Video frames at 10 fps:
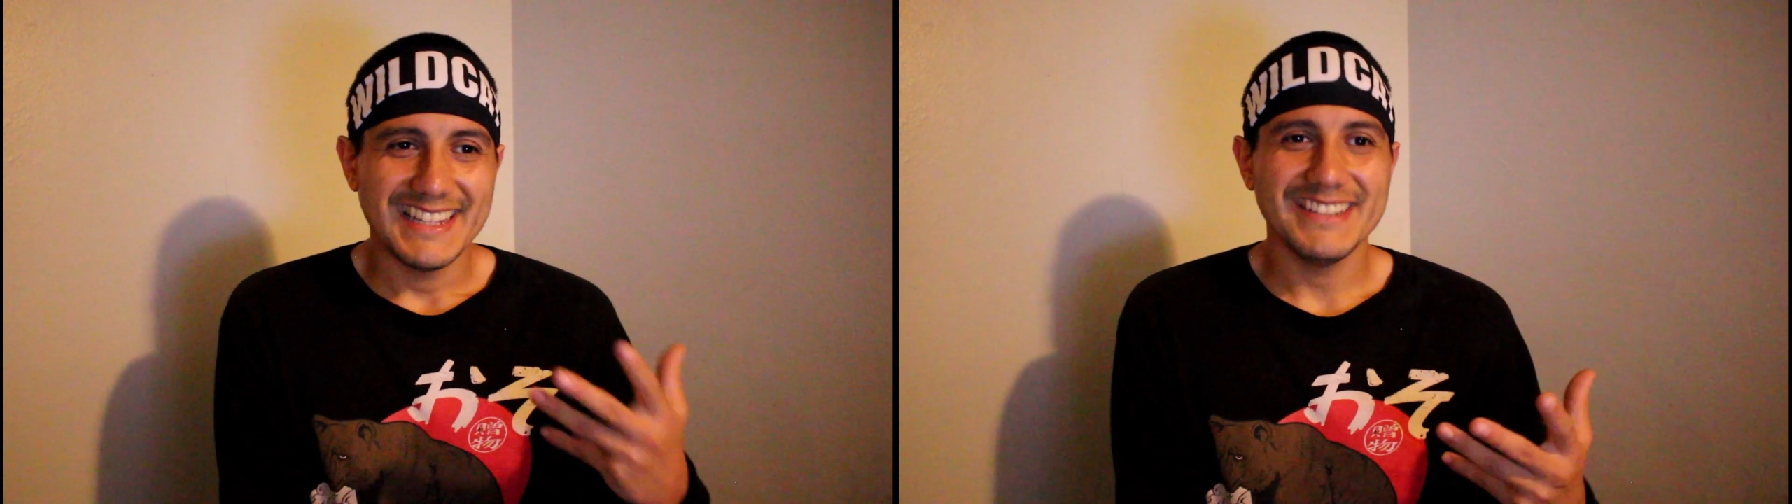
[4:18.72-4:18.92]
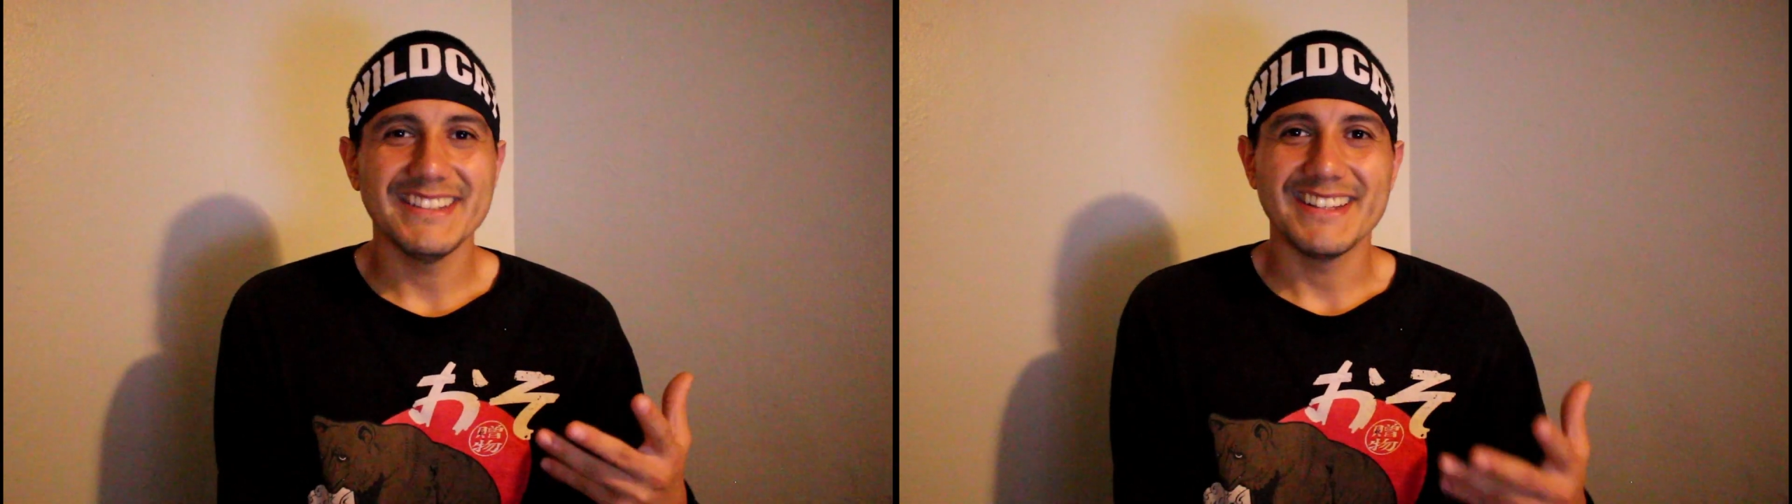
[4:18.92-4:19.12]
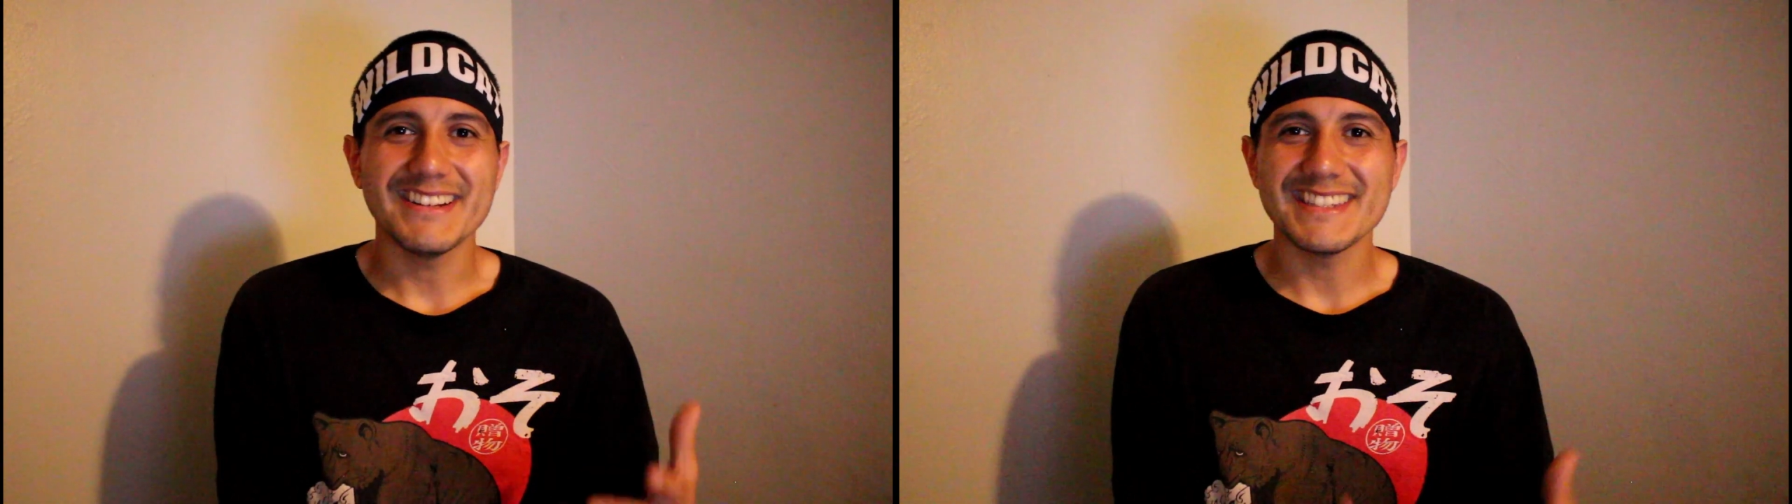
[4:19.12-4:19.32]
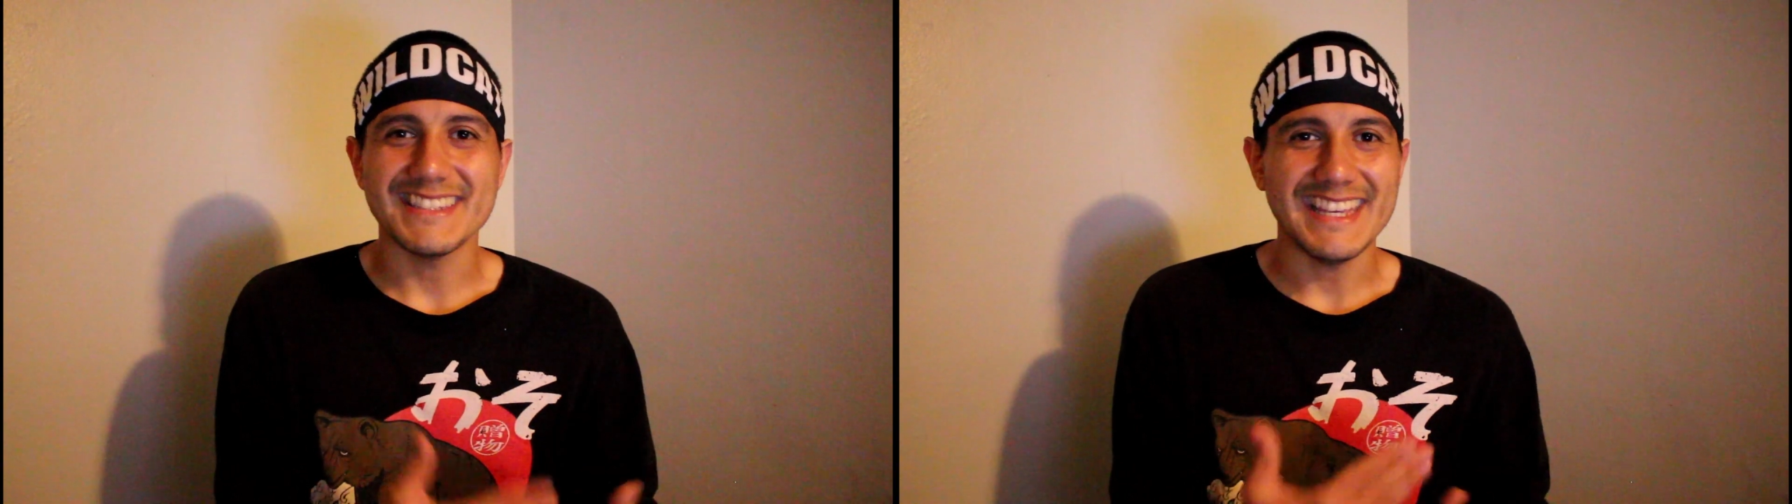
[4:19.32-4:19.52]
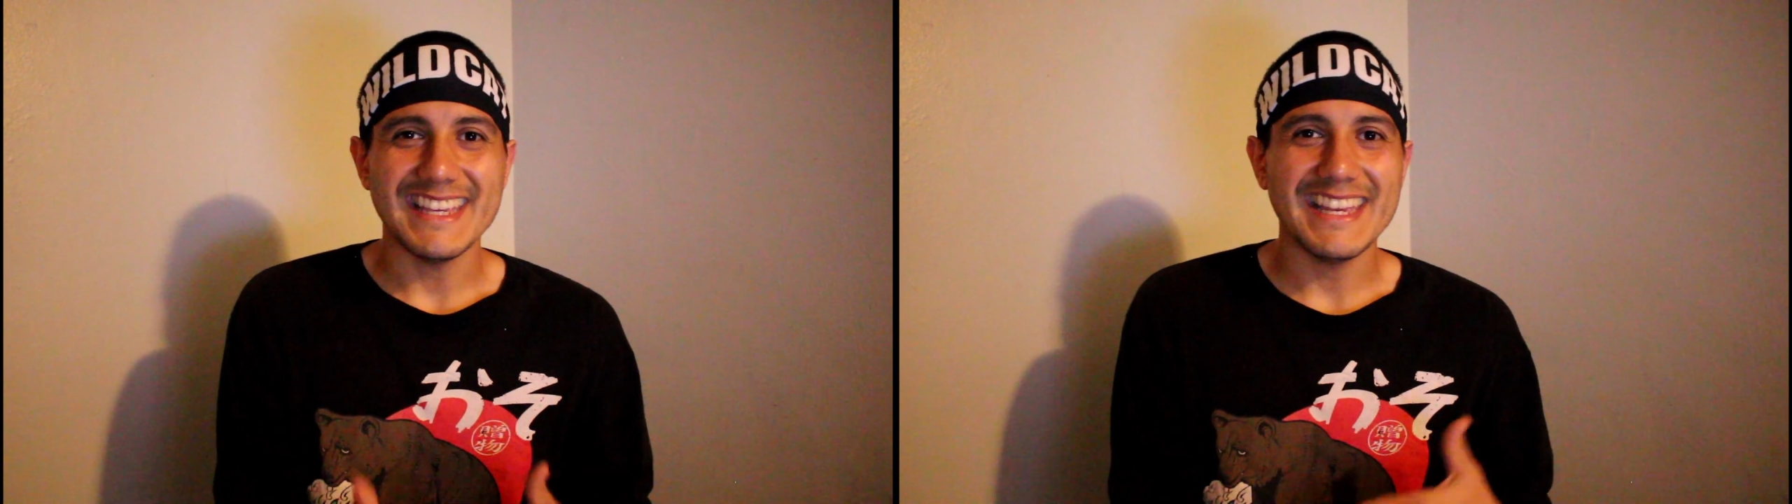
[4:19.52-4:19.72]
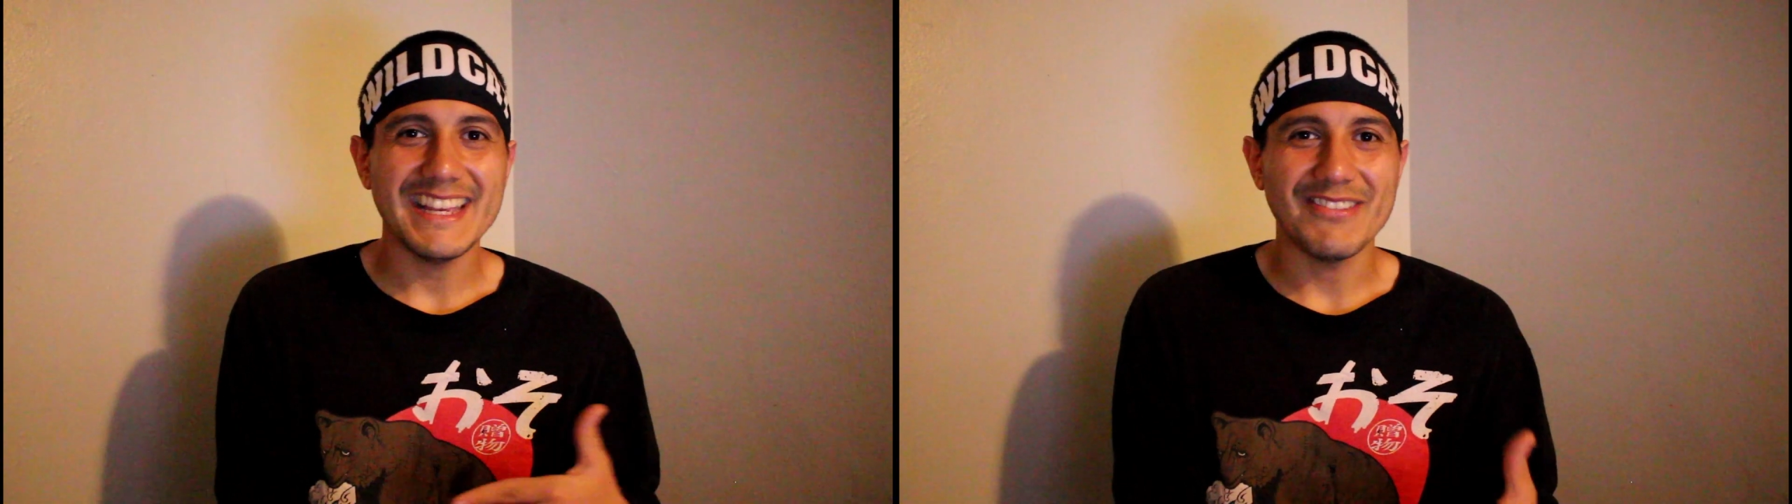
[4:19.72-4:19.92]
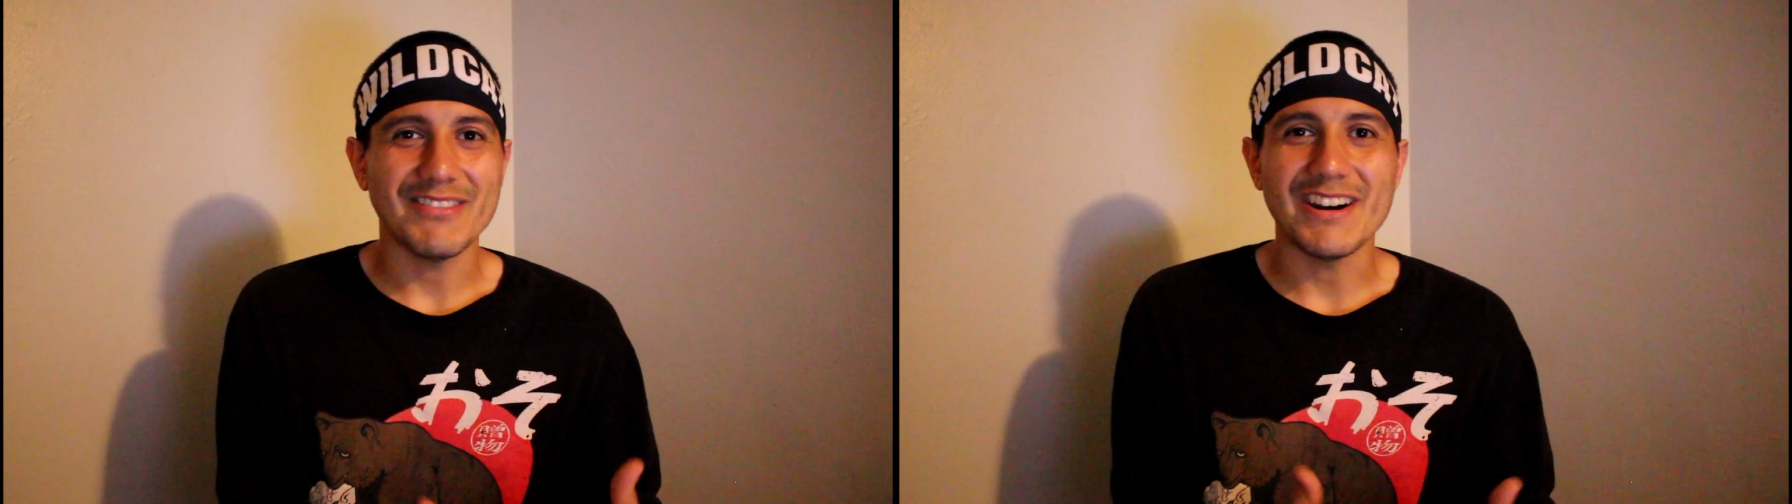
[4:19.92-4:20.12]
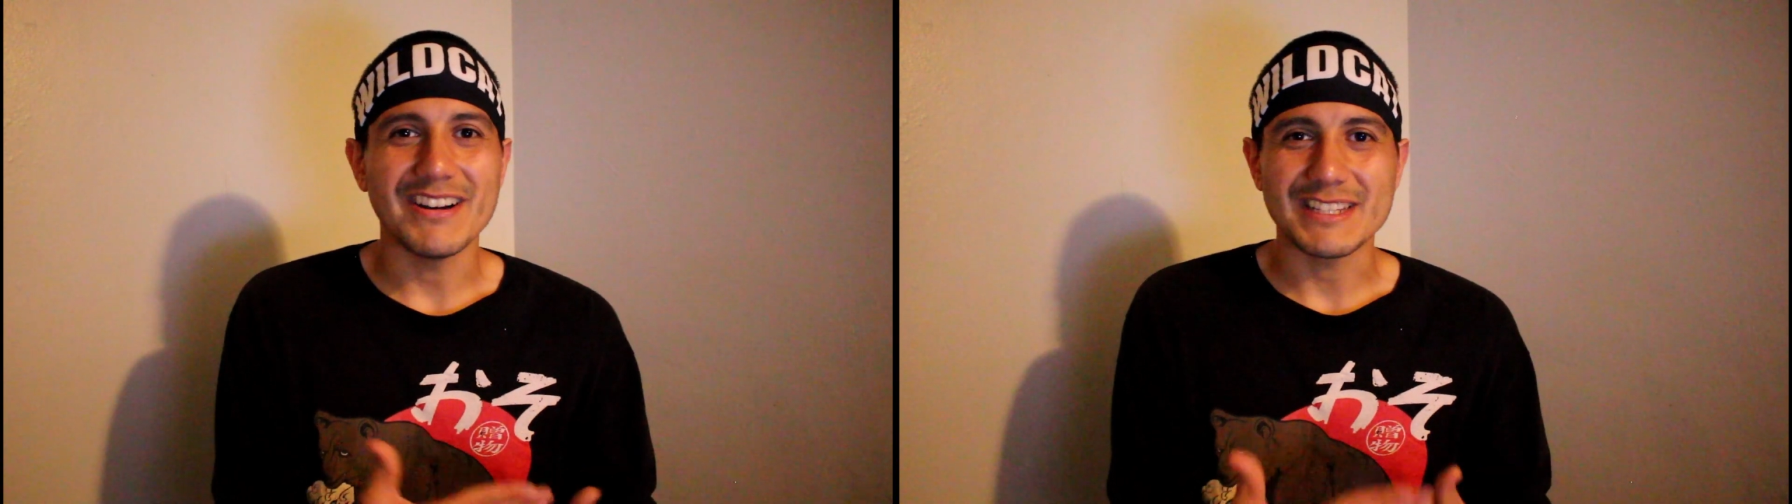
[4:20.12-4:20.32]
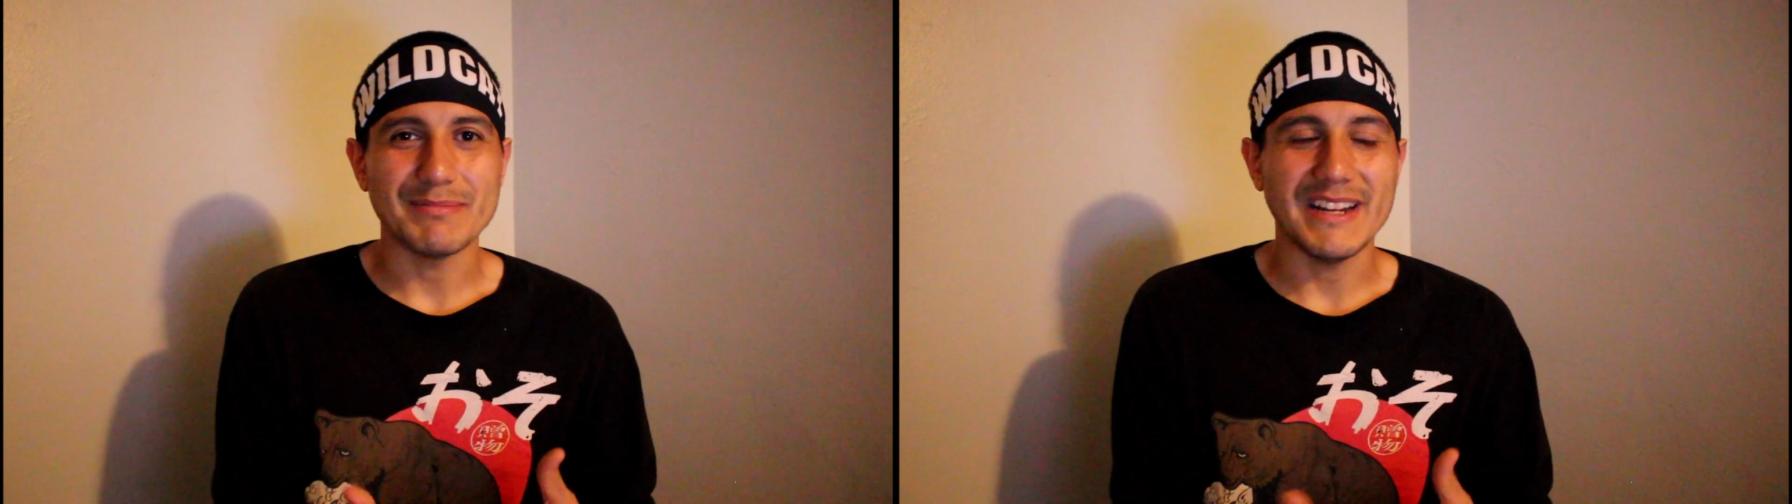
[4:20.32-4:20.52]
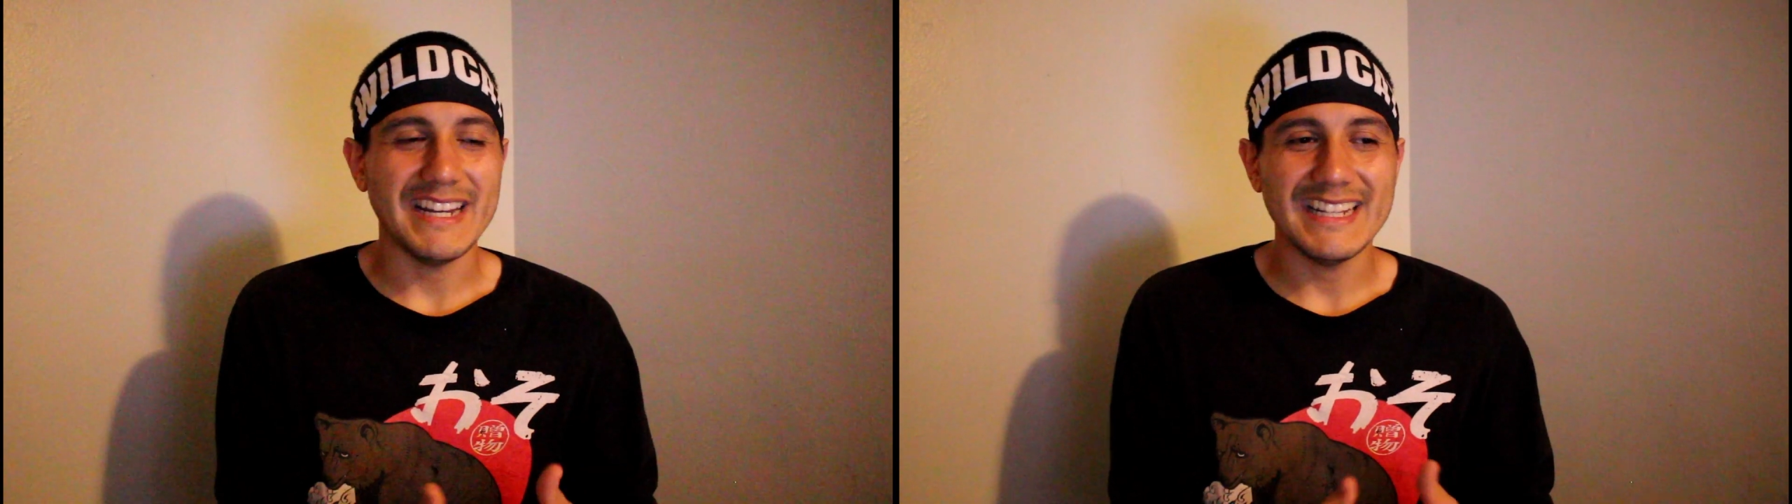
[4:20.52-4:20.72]
Dude, they're singing while
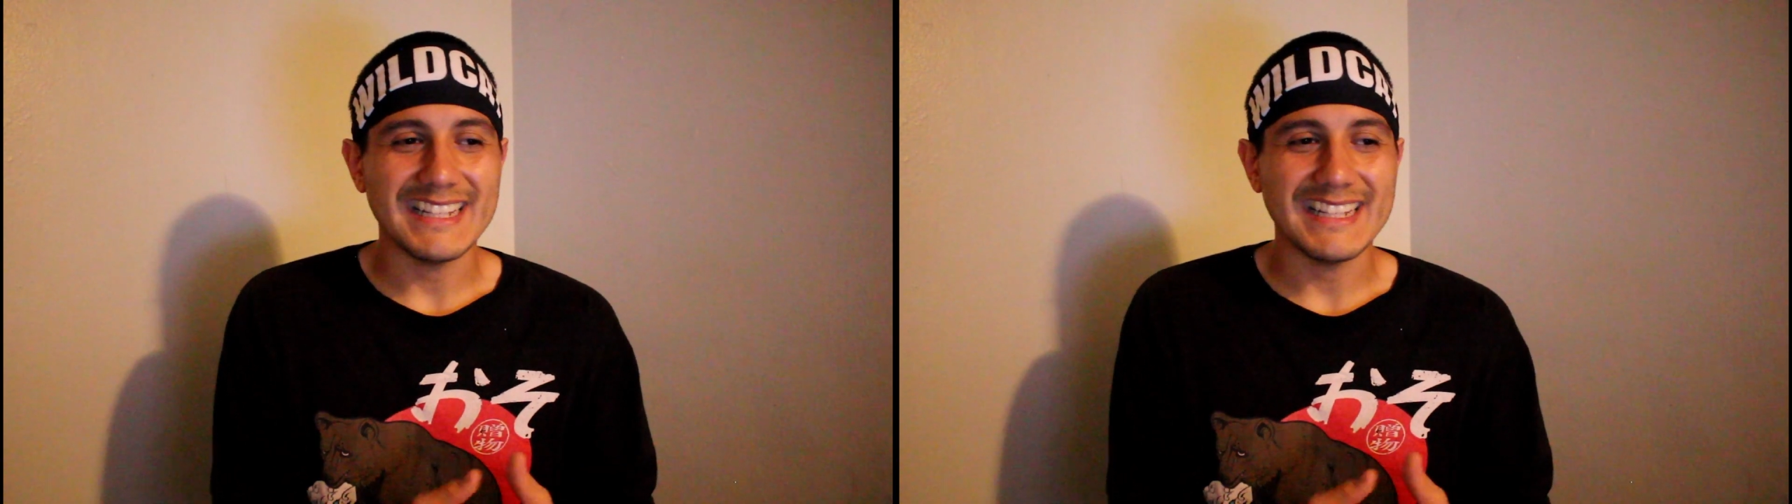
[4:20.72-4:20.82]
explaining.